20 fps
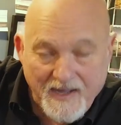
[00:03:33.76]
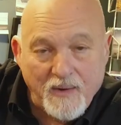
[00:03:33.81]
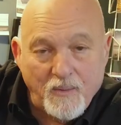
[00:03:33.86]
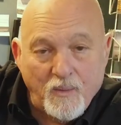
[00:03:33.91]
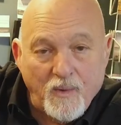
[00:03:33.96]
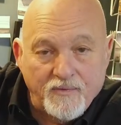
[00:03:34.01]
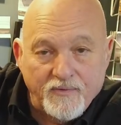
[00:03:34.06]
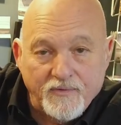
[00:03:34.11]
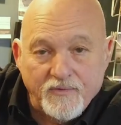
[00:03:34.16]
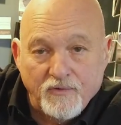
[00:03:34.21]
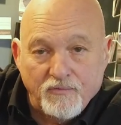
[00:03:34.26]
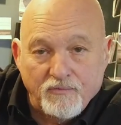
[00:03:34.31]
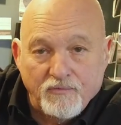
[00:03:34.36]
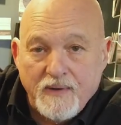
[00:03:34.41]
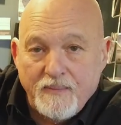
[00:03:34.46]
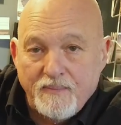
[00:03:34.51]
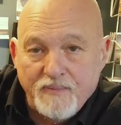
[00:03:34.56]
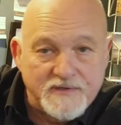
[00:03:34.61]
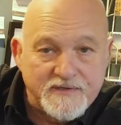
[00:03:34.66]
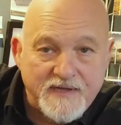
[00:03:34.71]
I want to
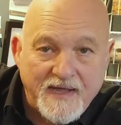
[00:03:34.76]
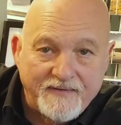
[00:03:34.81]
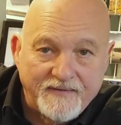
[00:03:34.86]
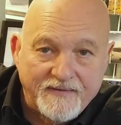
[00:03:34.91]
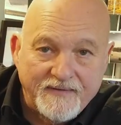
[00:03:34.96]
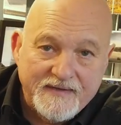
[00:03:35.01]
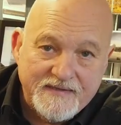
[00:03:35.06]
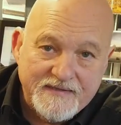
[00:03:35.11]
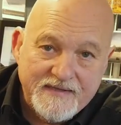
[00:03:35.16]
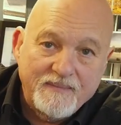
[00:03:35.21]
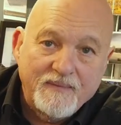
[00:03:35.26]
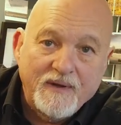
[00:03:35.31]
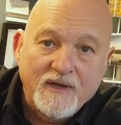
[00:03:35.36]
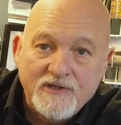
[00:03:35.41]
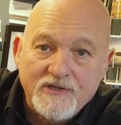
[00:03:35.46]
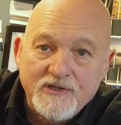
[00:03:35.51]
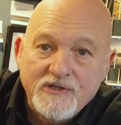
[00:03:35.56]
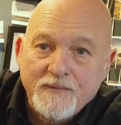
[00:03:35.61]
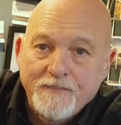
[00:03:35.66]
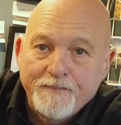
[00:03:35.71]
represent this
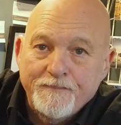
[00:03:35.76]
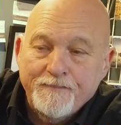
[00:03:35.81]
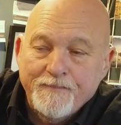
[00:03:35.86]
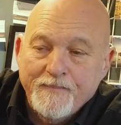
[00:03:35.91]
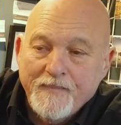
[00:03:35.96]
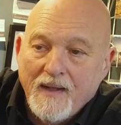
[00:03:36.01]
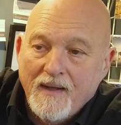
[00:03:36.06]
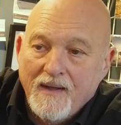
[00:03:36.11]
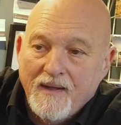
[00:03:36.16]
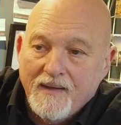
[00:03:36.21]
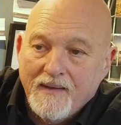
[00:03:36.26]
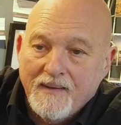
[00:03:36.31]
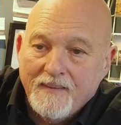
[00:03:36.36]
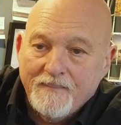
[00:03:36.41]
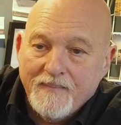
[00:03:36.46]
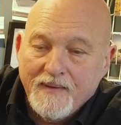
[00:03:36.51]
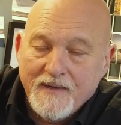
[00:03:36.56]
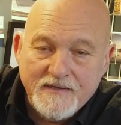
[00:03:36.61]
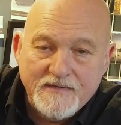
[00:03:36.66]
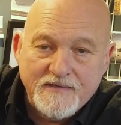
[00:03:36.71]
image
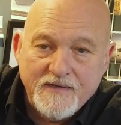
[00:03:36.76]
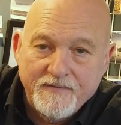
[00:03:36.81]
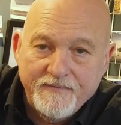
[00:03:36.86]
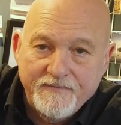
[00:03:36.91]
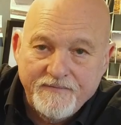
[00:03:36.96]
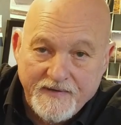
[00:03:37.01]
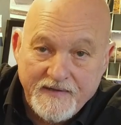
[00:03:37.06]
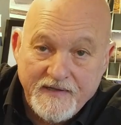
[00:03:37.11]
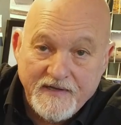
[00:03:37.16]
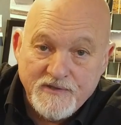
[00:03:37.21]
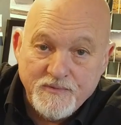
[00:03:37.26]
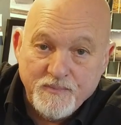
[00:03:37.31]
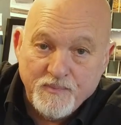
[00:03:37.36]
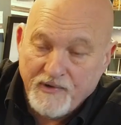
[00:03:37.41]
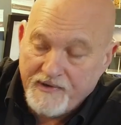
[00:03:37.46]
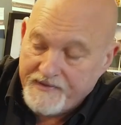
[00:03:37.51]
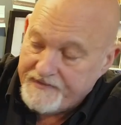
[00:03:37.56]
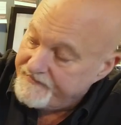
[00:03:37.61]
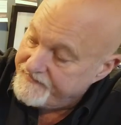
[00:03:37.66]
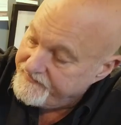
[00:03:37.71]
as a finished
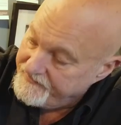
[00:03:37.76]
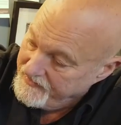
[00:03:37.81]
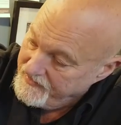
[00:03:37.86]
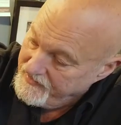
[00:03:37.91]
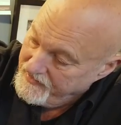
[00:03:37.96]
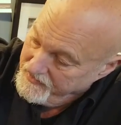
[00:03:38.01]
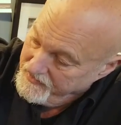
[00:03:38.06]
print?